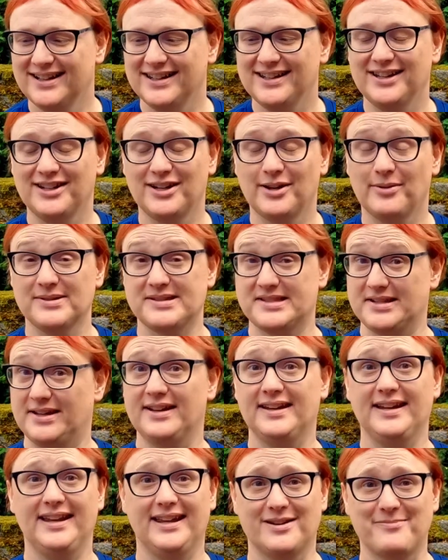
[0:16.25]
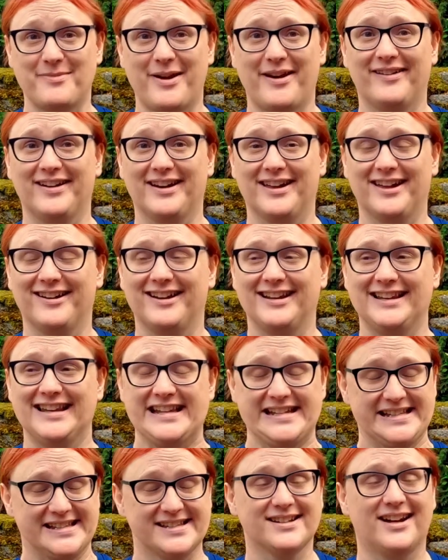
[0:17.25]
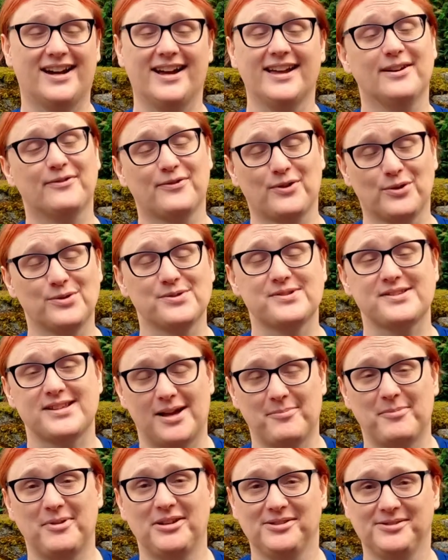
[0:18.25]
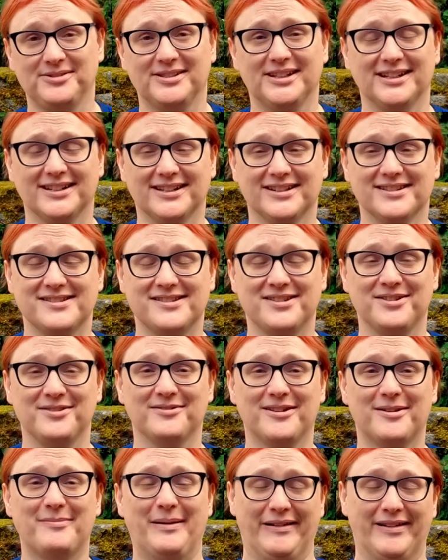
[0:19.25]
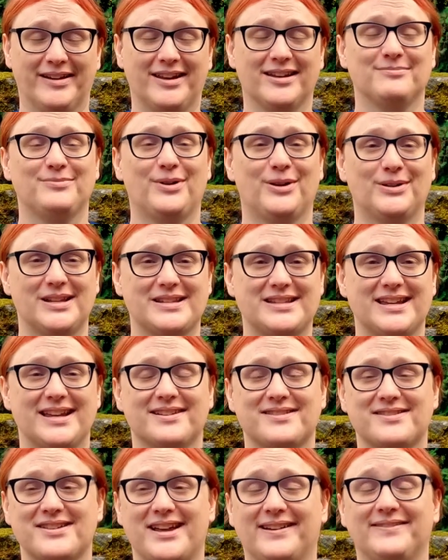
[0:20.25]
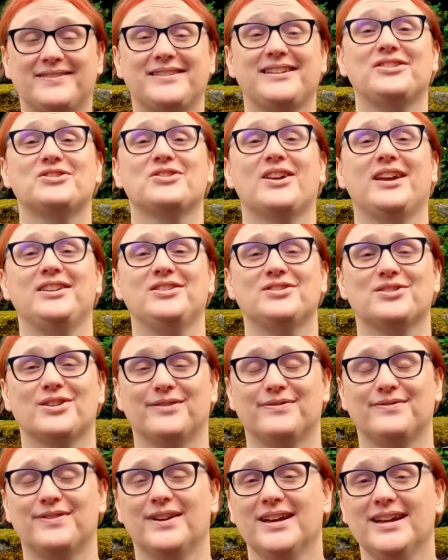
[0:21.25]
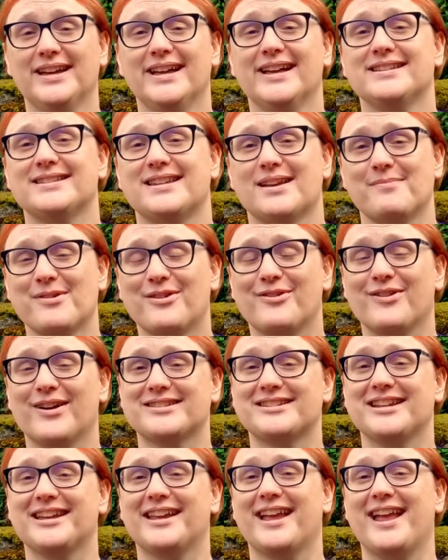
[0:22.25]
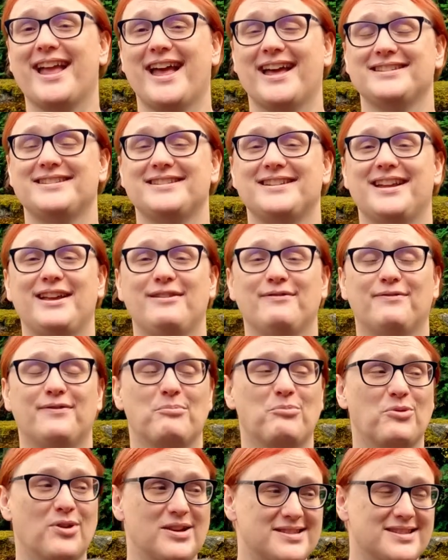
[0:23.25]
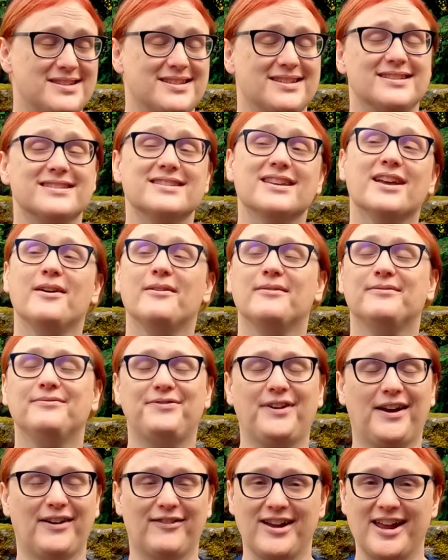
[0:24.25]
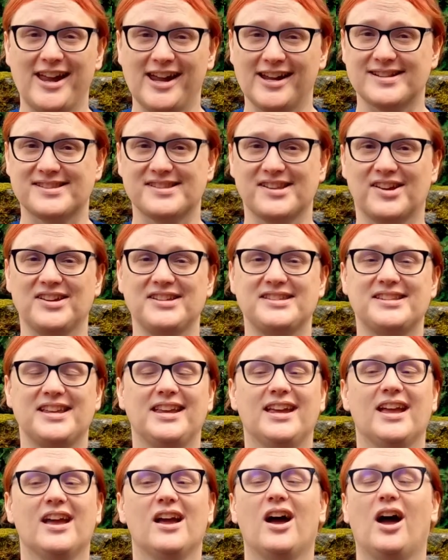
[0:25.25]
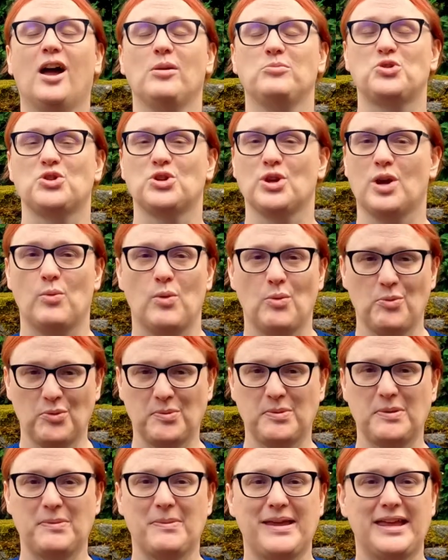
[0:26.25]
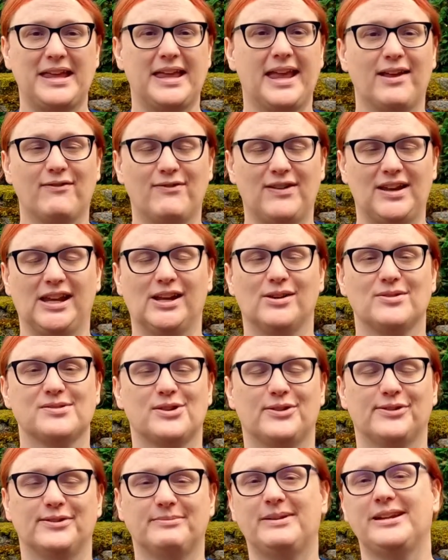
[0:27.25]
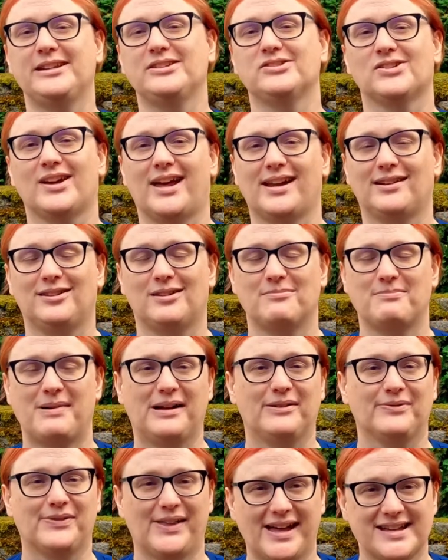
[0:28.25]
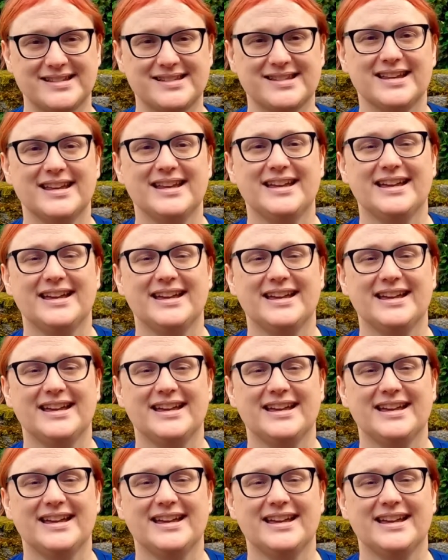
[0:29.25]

Certainly in America, at least. I, of course, am alluding to American politics and the change of Democratic candidate for president. Very exciting. I'm sure we will be making videos on the main channel about that